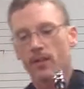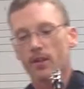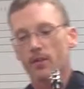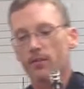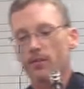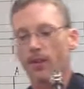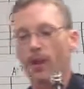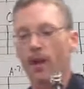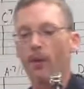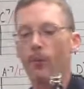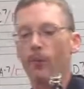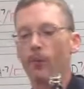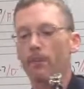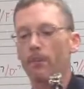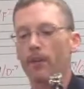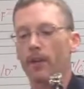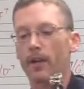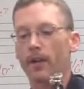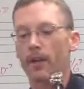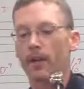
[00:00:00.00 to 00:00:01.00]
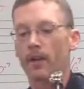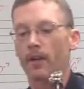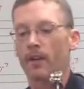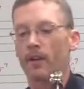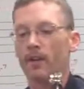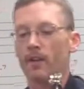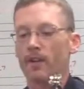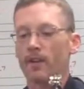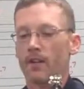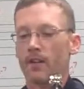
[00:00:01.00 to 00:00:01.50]
So now we'll play
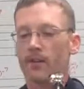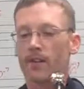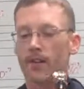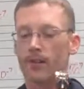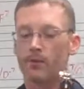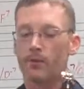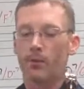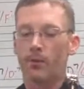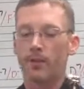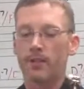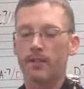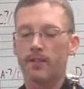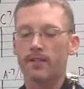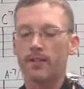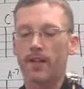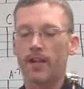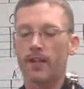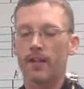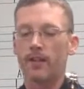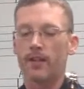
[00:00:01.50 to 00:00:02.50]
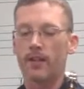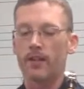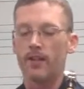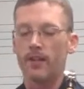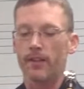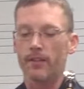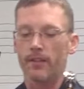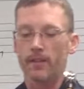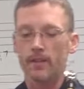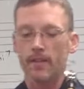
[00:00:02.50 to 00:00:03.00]
that Dorian scale and
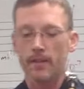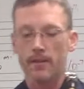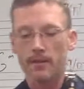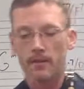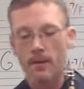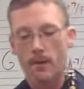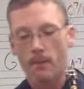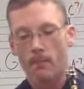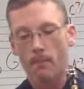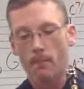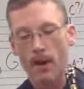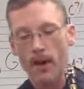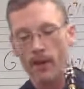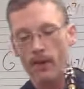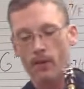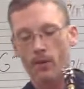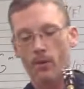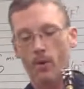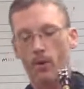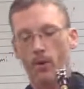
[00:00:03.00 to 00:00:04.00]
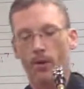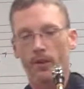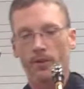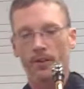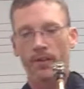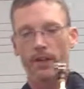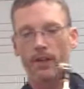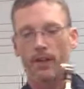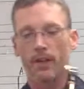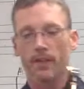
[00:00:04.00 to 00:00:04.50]
then the minor chord
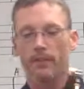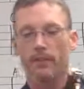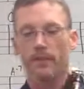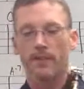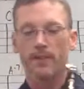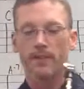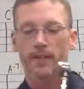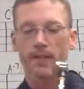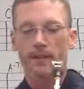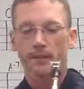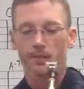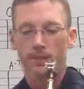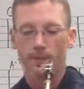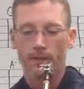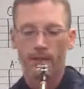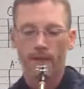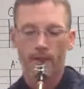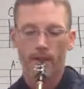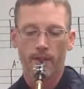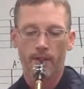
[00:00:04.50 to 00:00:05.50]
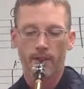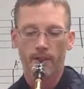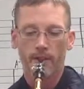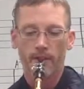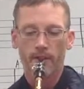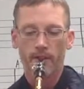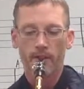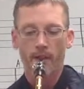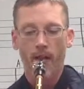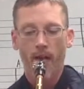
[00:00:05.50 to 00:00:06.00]
that accompanies that. So here it
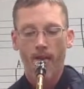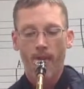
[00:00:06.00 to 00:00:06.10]
is.